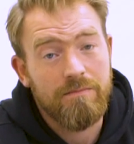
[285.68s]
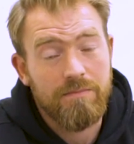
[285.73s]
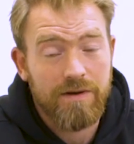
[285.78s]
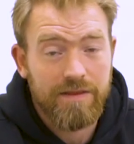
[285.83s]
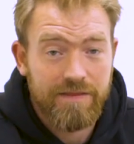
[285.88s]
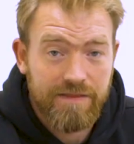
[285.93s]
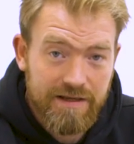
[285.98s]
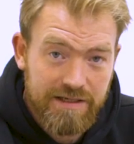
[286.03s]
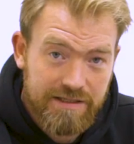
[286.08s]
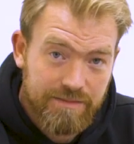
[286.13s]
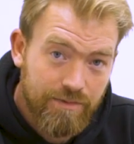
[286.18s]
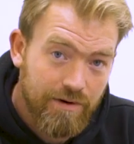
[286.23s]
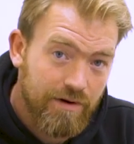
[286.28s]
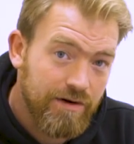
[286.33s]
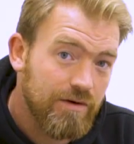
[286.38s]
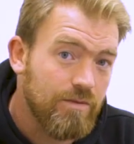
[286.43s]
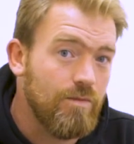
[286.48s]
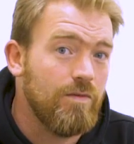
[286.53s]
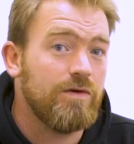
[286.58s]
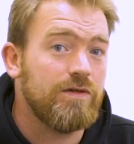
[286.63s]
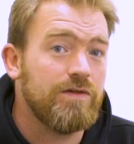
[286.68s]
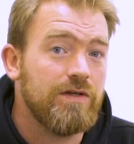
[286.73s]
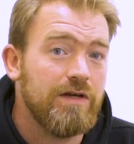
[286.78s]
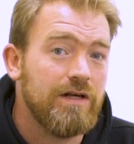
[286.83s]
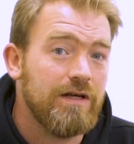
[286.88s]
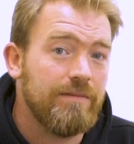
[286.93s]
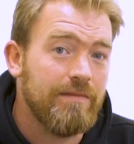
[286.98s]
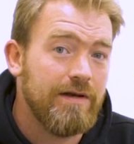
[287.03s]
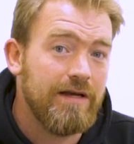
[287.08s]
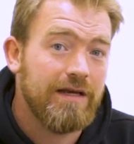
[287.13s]
but this product will
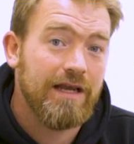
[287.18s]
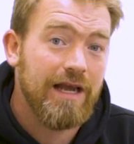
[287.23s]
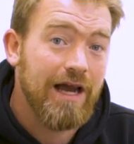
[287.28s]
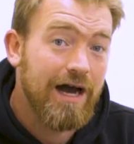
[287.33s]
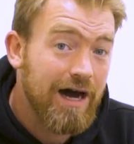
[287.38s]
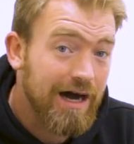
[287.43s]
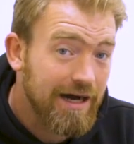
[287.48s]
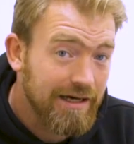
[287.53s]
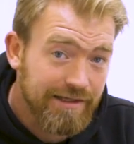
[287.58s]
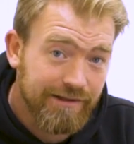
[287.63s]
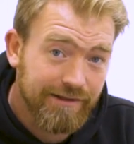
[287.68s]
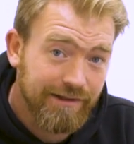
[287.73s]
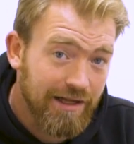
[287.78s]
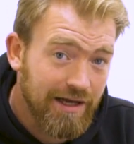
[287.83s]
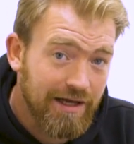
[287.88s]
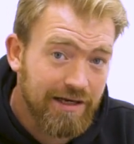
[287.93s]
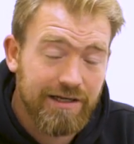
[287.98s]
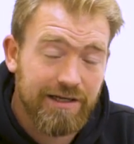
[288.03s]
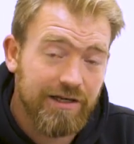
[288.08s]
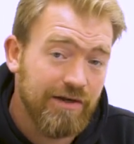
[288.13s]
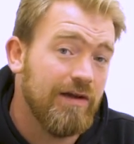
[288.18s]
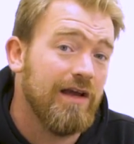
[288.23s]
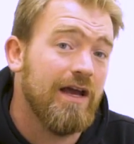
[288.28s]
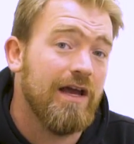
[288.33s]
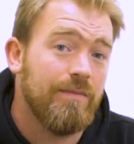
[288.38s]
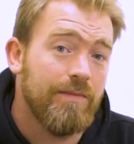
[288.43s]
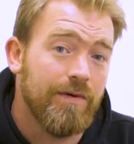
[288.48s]
certainly make it highly unlikely you get a